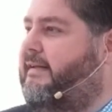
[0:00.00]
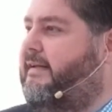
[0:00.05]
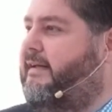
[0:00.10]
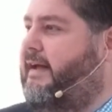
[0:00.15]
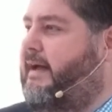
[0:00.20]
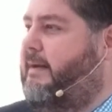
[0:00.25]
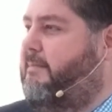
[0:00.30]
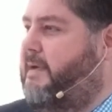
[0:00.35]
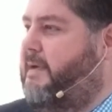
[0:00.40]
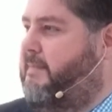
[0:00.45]

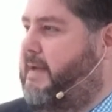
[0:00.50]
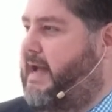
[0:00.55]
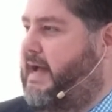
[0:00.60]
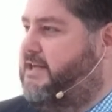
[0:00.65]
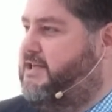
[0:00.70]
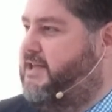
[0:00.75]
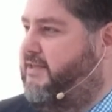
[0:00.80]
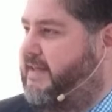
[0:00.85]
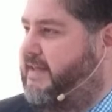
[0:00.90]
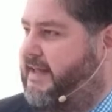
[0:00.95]
But
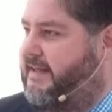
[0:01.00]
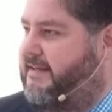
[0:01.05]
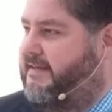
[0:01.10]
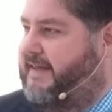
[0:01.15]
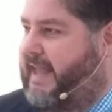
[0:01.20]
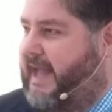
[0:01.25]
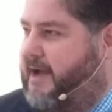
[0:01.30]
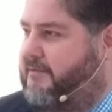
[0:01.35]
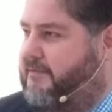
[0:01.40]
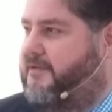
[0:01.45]
imagine these
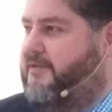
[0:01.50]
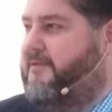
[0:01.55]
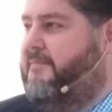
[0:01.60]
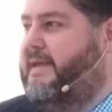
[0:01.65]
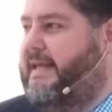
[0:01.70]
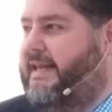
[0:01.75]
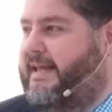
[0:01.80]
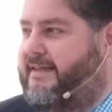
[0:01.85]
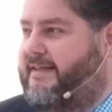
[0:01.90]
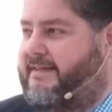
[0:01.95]
council
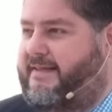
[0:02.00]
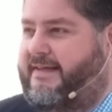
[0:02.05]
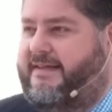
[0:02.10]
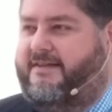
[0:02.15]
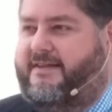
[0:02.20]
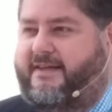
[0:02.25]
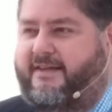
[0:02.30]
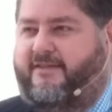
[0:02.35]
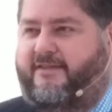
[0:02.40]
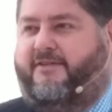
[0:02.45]
meetings,
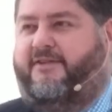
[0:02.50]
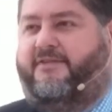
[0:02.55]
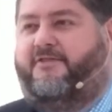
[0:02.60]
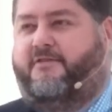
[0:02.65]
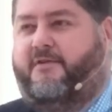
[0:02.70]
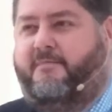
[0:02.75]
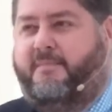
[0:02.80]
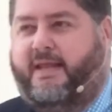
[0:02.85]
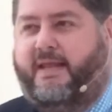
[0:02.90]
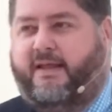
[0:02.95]
these
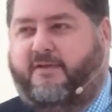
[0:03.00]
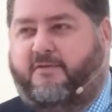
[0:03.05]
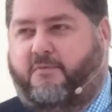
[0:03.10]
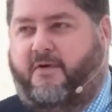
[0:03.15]
consistory meetings,